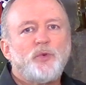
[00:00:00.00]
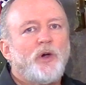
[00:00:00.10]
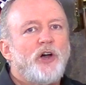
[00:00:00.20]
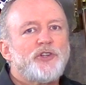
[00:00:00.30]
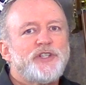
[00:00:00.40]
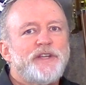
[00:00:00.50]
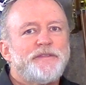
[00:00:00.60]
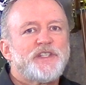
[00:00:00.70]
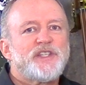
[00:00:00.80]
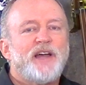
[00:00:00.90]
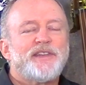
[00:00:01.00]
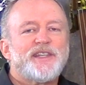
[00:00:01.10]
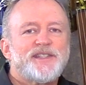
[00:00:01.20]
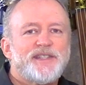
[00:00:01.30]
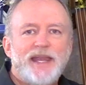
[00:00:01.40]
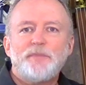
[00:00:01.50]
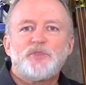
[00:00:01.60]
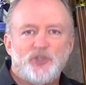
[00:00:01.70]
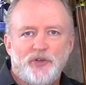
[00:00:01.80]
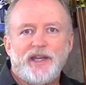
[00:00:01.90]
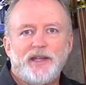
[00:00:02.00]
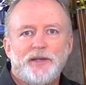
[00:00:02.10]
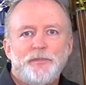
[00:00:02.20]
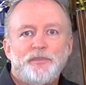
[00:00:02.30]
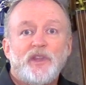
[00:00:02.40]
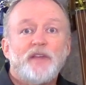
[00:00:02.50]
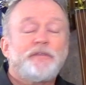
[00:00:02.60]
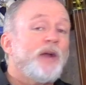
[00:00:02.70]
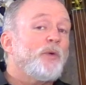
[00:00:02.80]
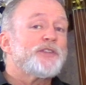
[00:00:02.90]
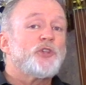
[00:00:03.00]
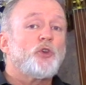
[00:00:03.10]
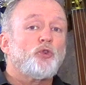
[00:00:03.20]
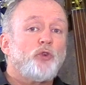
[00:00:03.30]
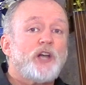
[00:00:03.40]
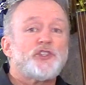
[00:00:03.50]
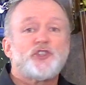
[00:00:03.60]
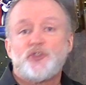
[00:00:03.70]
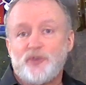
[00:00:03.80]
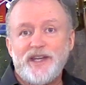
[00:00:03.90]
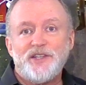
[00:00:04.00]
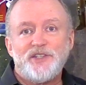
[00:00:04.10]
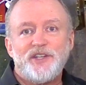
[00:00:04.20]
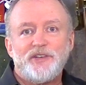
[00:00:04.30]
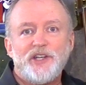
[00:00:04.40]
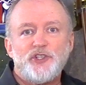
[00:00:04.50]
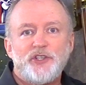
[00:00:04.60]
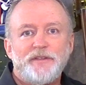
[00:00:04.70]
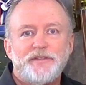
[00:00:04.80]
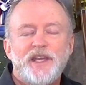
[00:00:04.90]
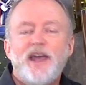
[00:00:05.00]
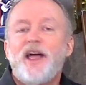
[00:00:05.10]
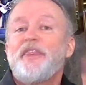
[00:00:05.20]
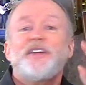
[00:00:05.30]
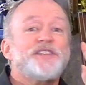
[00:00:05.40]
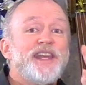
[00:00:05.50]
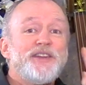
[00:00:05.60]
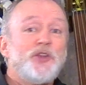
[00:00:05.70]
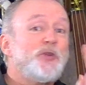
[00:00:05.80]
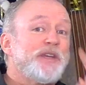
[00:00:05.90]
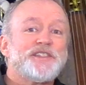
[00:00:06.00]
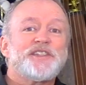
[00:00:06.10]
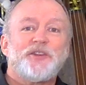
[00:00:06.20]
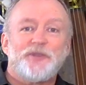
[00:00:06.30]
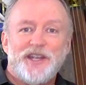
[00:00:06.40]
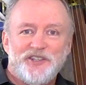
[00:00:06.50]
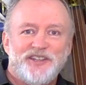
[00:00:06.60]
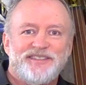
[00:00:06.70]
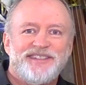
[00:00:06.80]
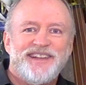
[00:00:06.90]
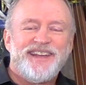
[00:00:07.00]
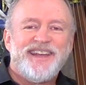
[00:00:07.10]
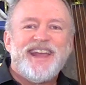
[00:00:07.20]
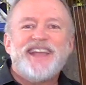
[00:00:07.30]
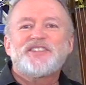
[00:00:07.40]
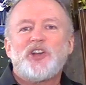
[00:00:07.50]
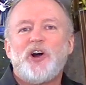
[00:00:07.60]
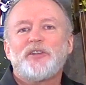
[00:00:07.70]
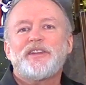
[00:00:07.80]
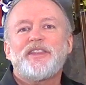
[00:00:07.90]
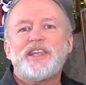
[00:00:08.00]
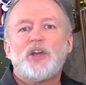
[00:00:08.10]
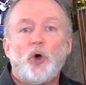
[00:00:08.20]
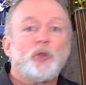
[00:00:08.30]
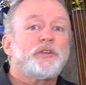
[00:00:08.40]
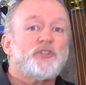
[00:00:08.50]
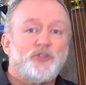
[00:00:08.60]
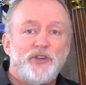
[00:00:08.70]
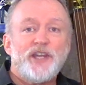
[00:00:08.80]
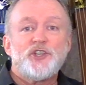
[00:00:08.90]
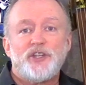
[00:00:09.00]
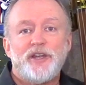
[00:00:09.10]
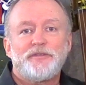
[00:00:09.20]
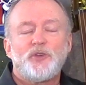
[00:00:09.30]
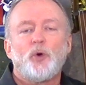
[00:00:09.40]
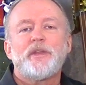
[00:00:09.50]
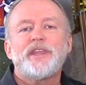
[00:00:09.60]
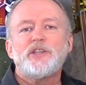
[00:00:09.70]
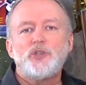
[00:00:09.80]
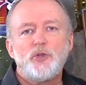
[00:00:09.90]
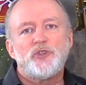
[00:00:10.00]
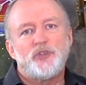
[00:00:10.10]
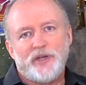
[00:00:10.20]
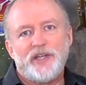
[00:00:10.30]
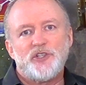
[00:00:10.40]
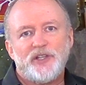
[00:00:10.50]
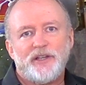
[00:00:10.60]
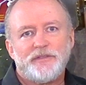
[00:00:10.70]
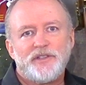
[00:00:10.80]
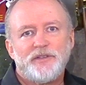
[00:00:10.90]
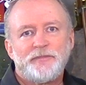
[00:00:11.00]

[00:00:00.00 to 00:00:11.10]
were all shifts on the same string. If I want to cross strings during a shift, there's a new consideration. It's called the old string shift or the new string shift.